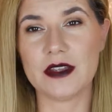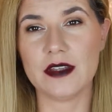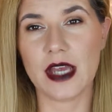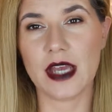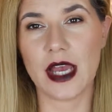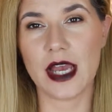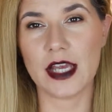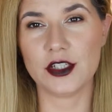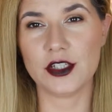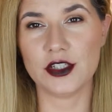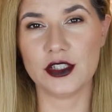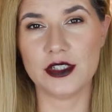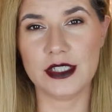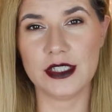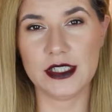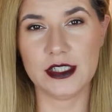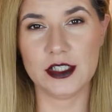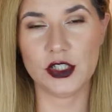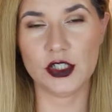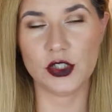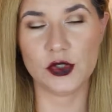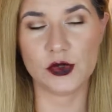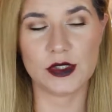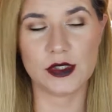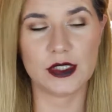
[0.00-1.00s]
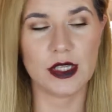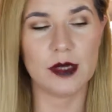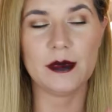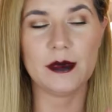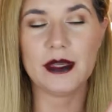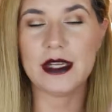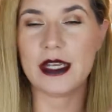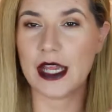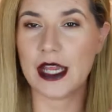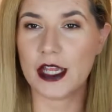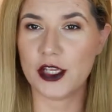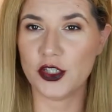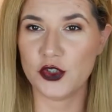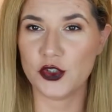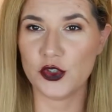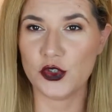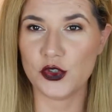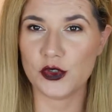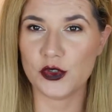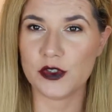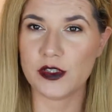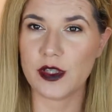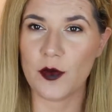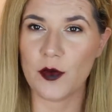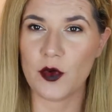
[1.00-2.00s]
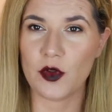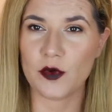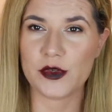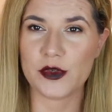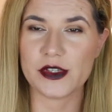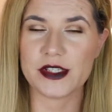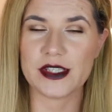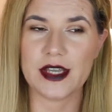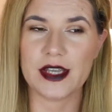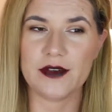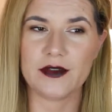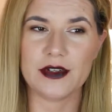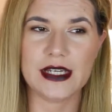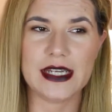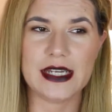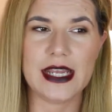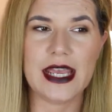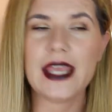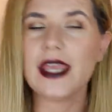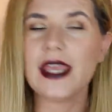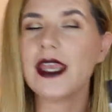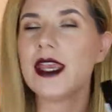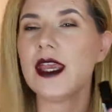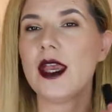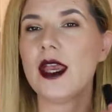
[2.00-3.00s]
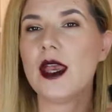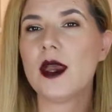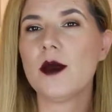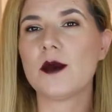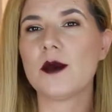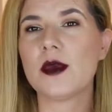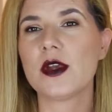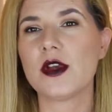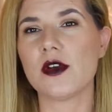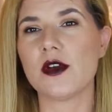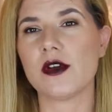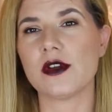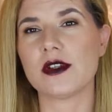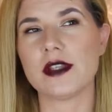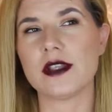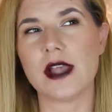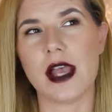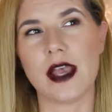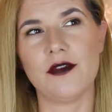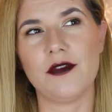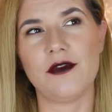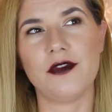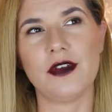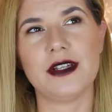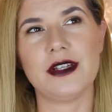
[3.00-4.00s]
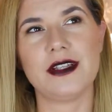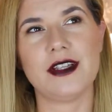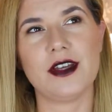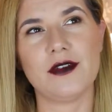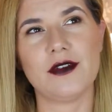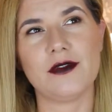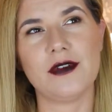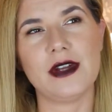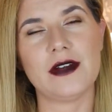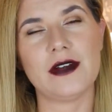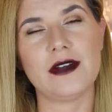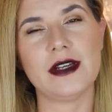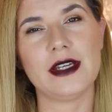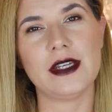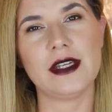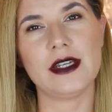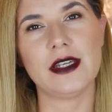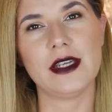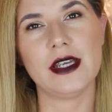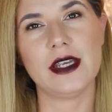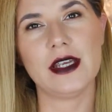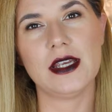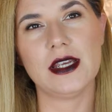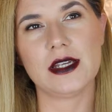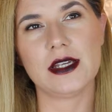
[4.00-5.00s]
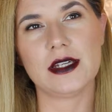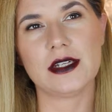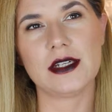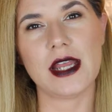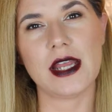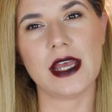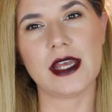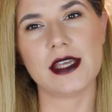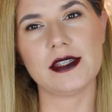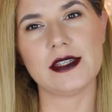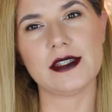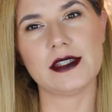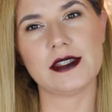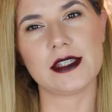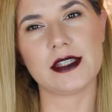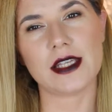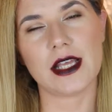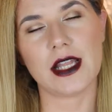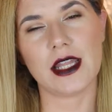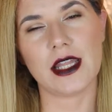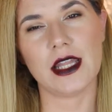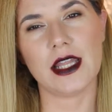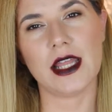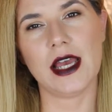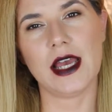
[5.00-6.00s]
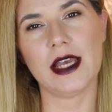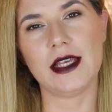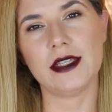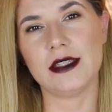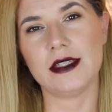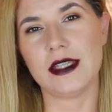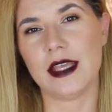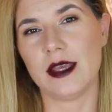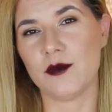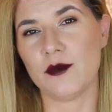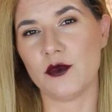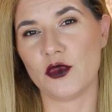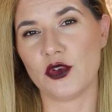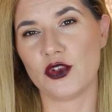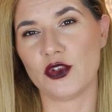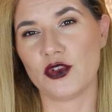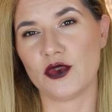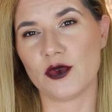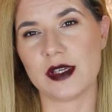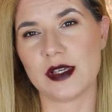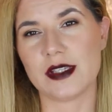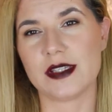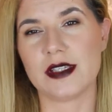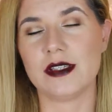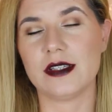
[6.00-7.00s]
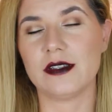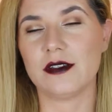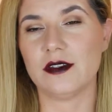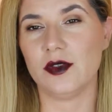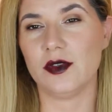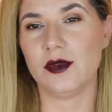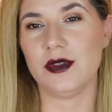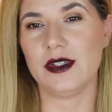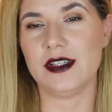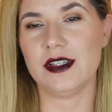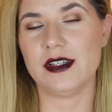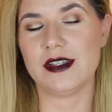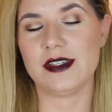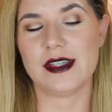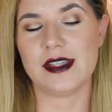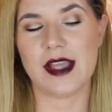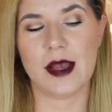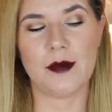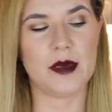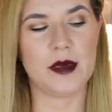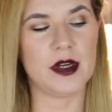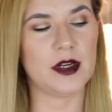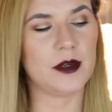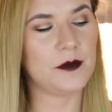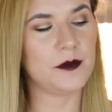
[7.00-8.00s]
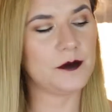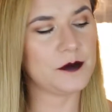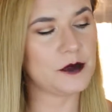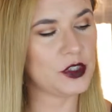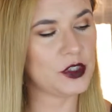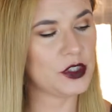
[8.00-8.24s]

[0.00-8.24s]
I did use them, and I do use them almost every day, because I feel they're very nice, light and moisturizing during the summer.